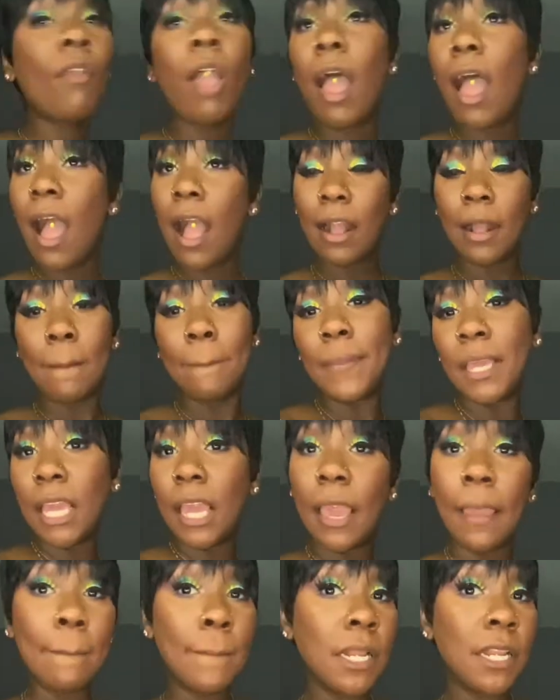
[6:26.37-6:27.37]
I could be
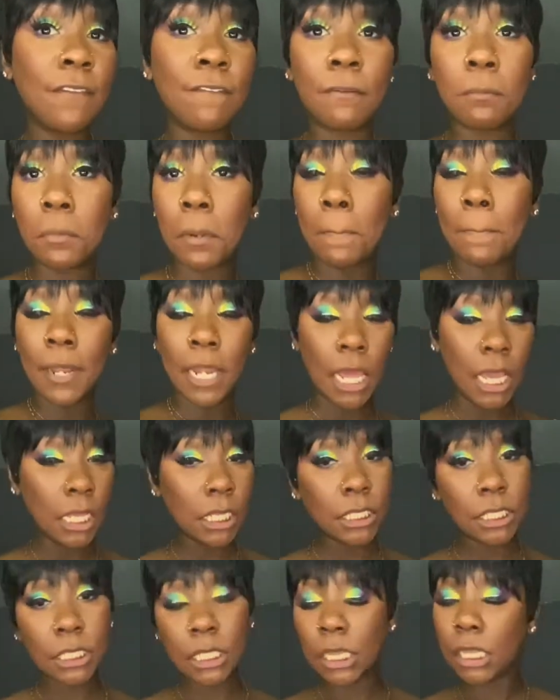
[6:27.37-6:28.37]
Ebony from the Players
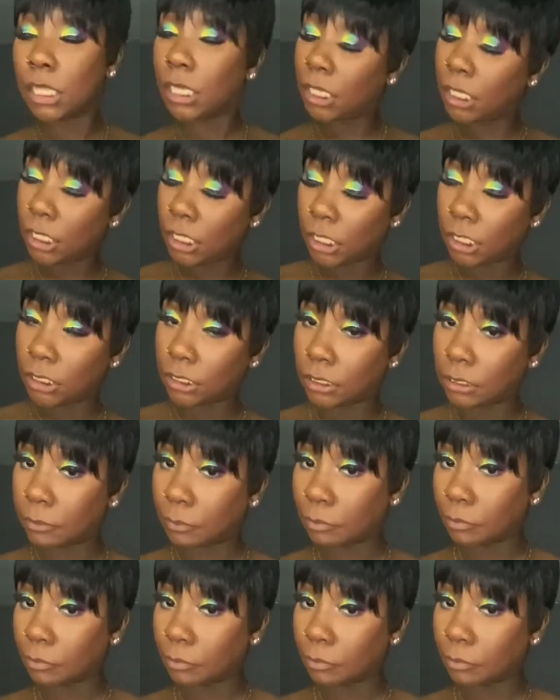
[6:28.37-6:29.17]
Club.